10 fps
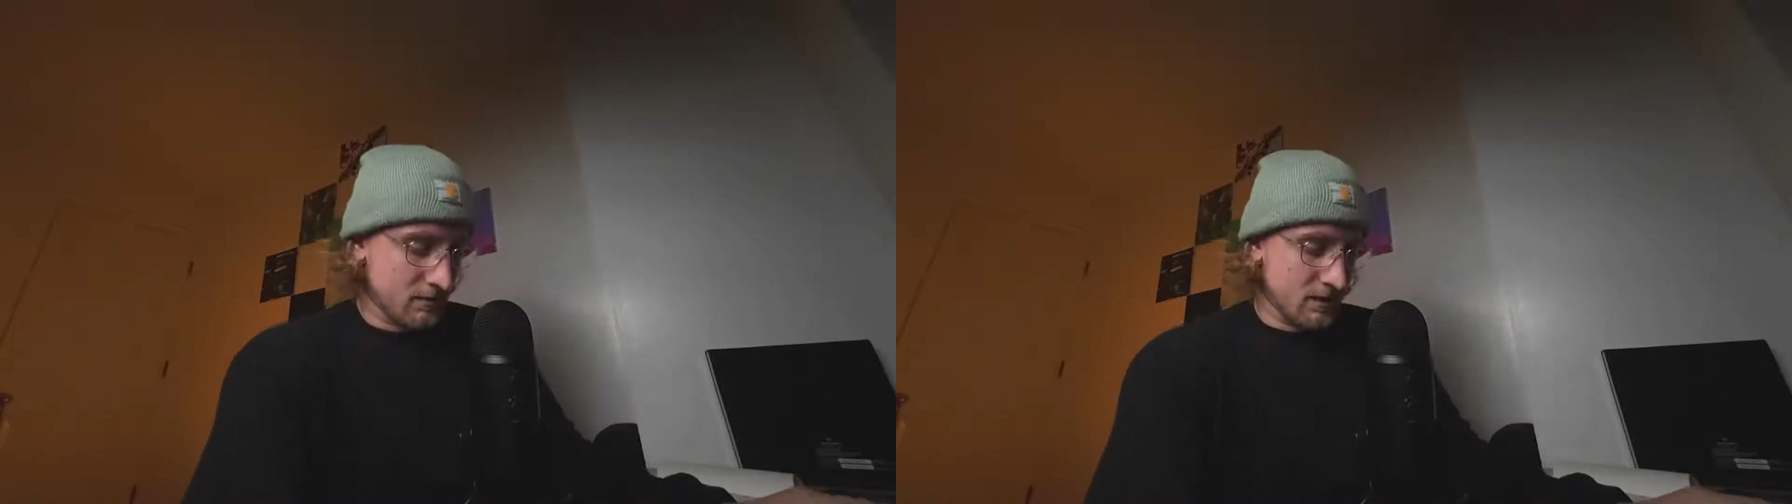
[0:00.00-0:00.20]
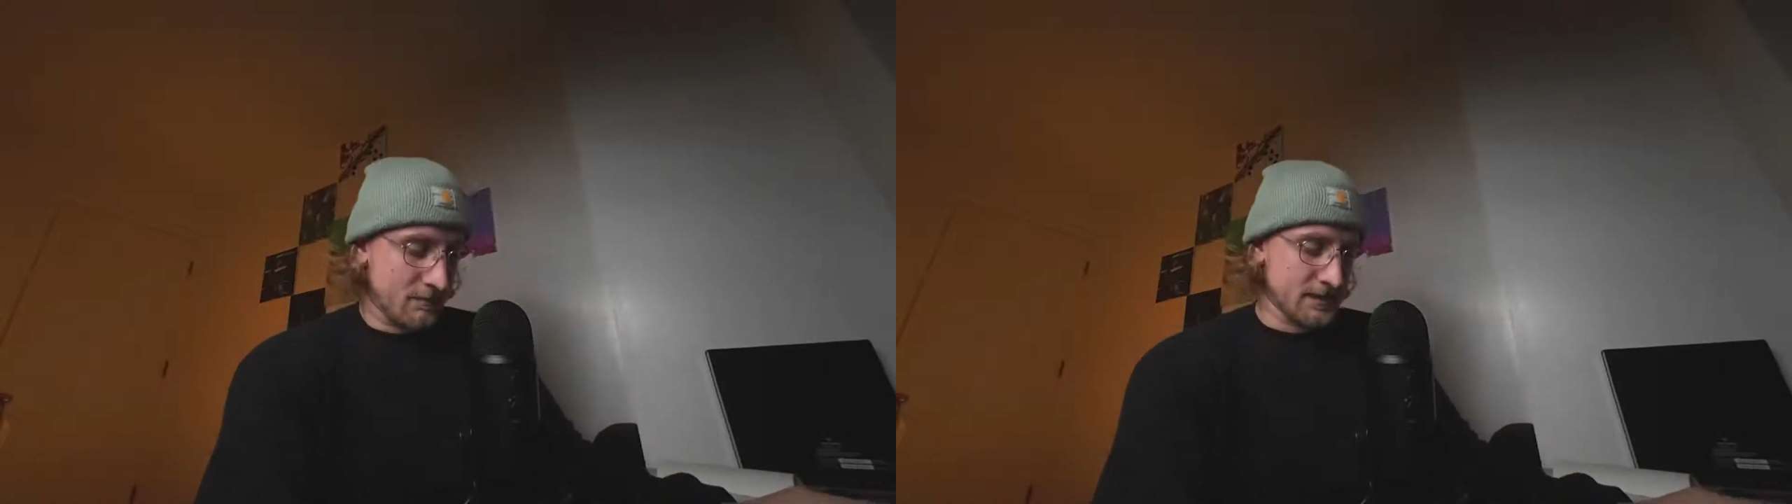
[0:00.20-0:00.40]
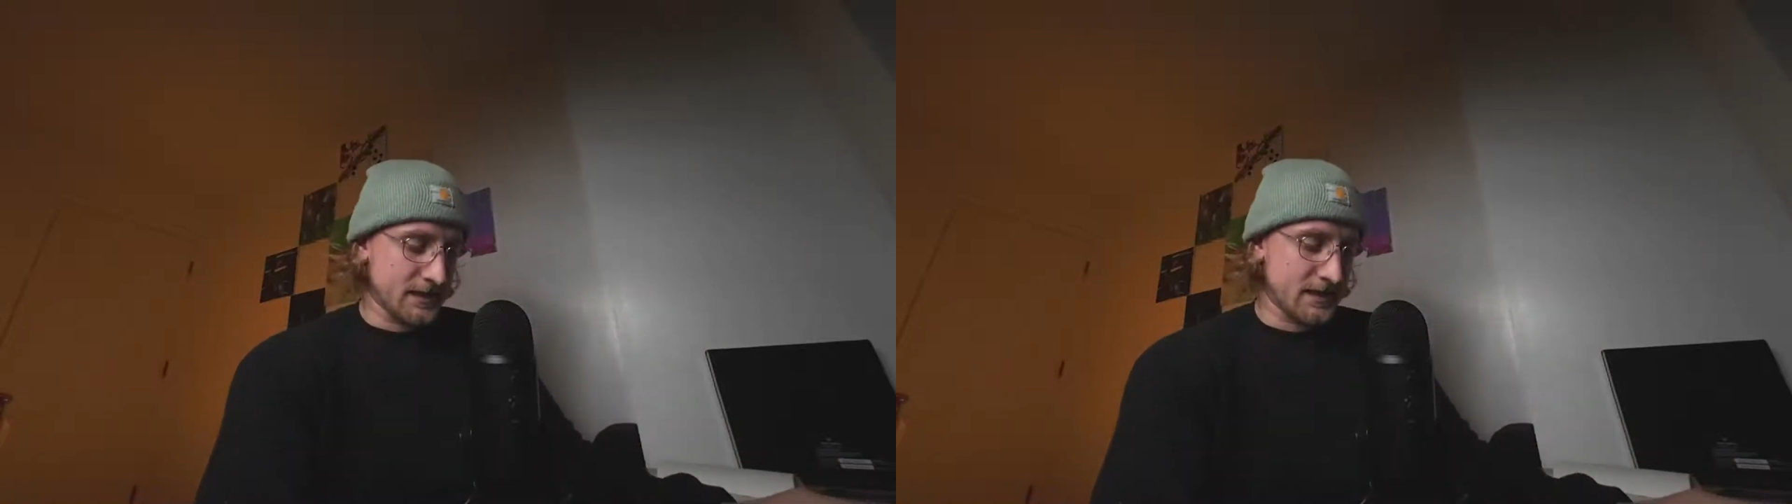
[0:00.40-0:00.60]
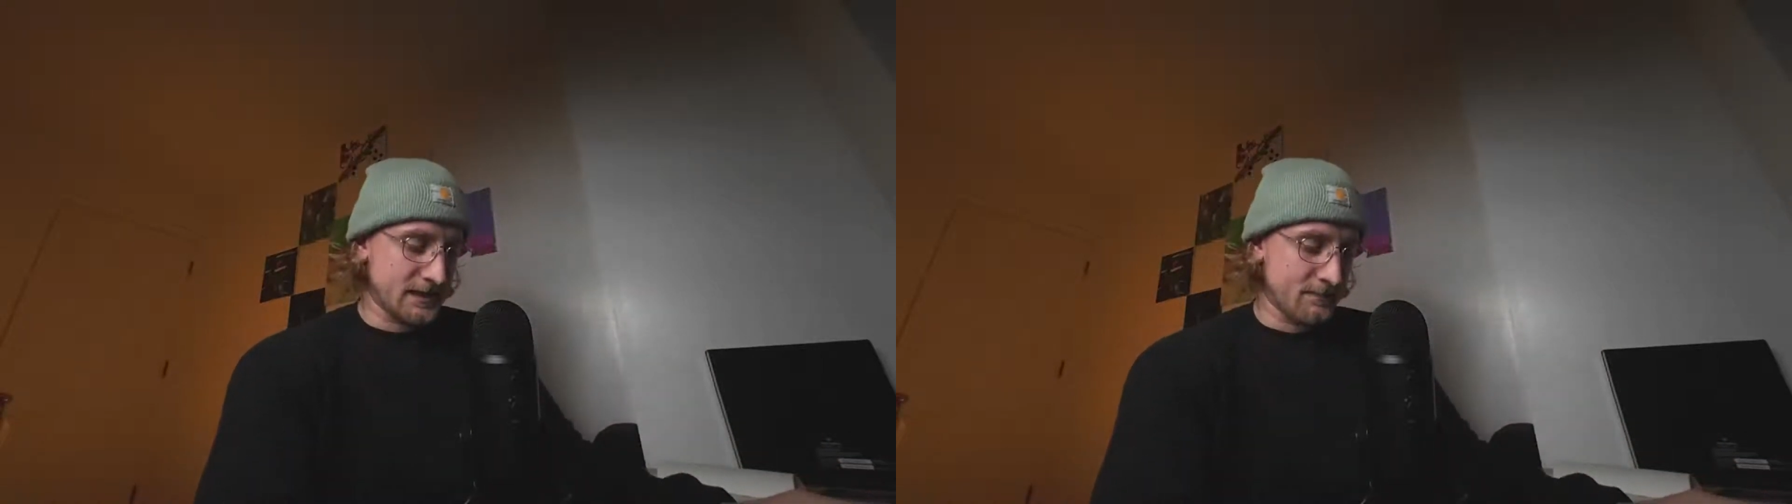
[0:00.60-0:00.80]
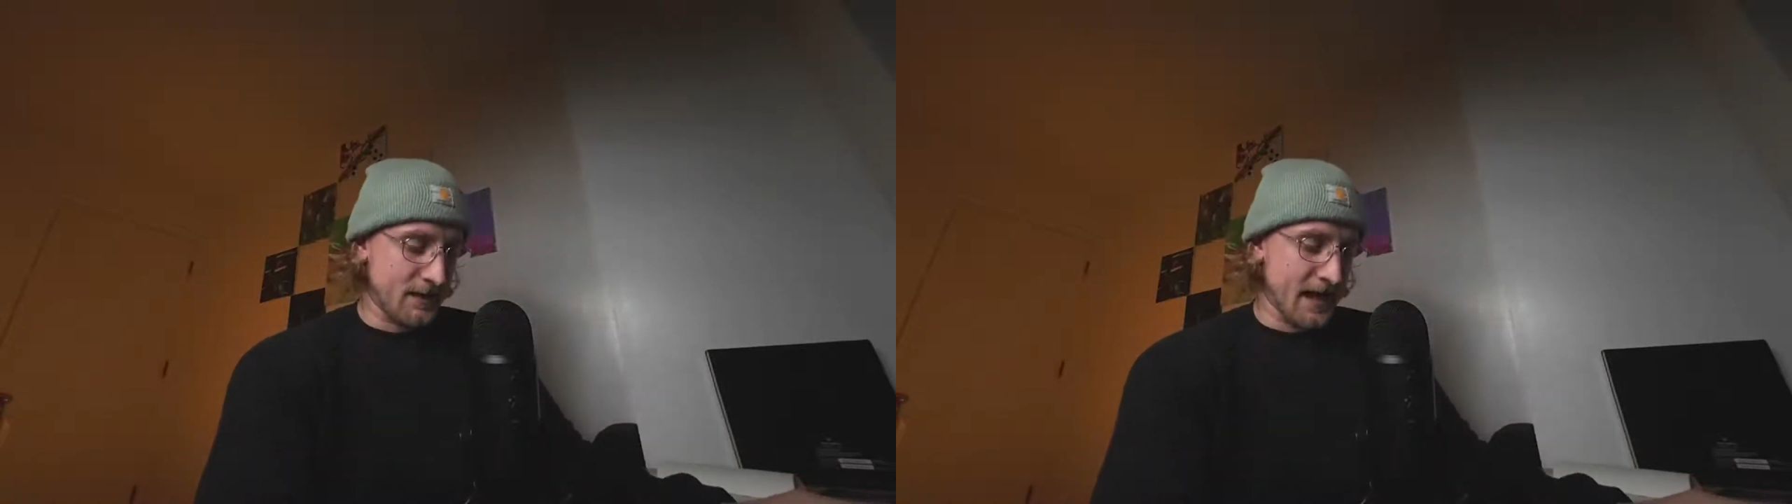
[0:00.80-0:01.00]
I must have
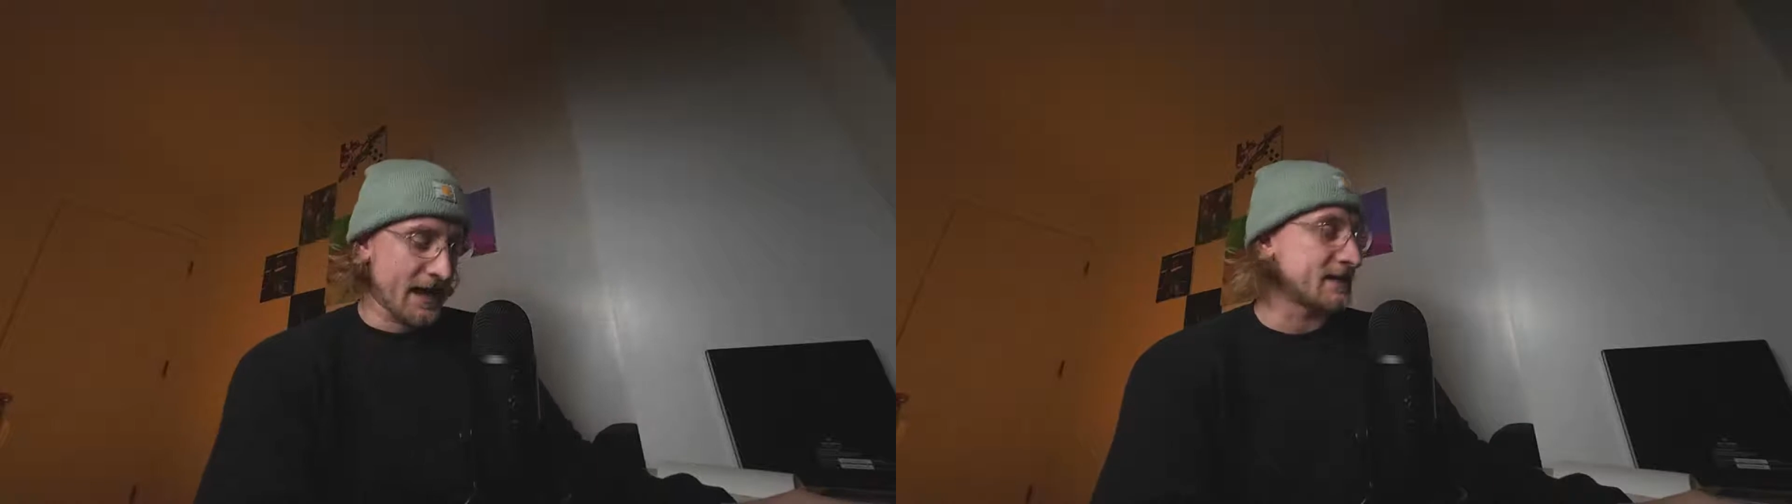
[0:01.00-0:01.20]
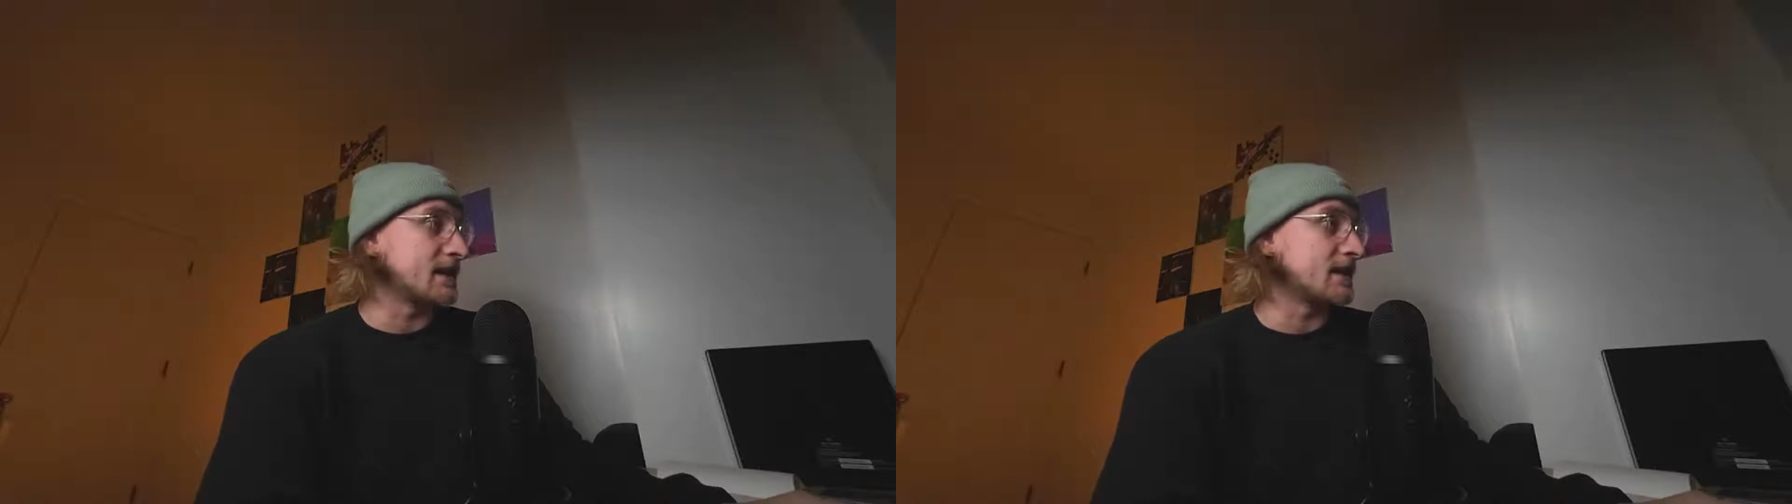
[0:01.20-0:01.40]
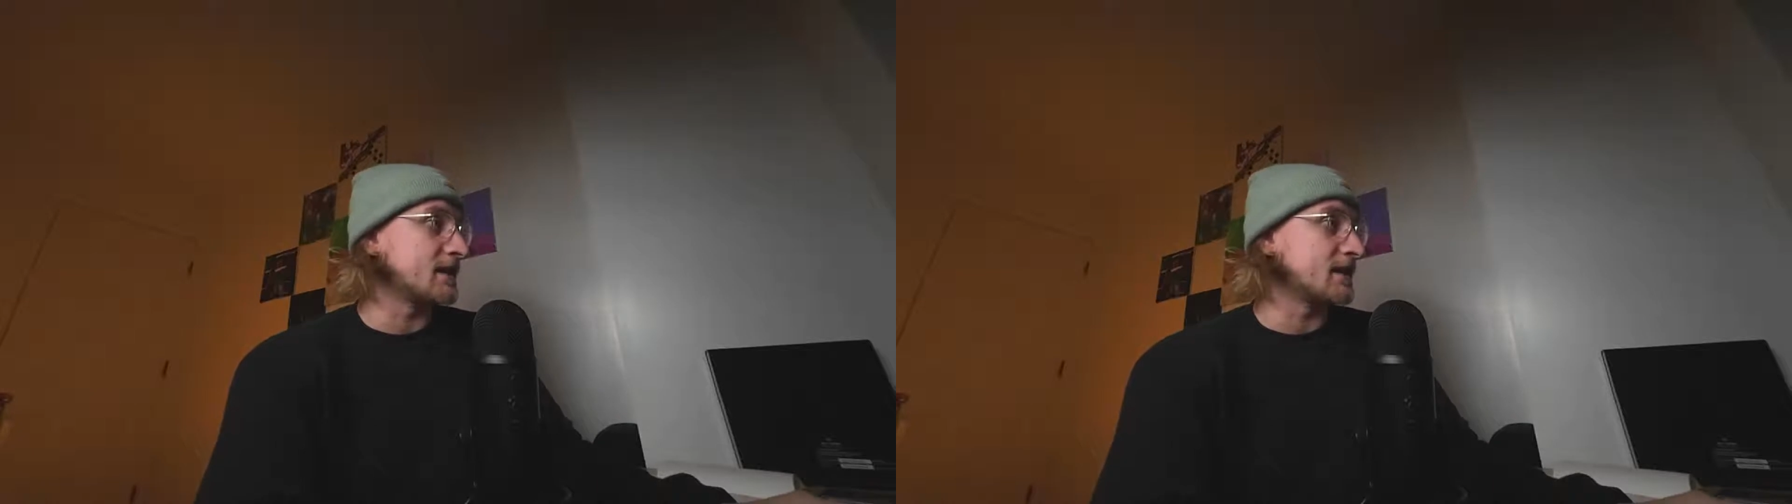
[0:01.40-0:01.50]
clicked it by accident.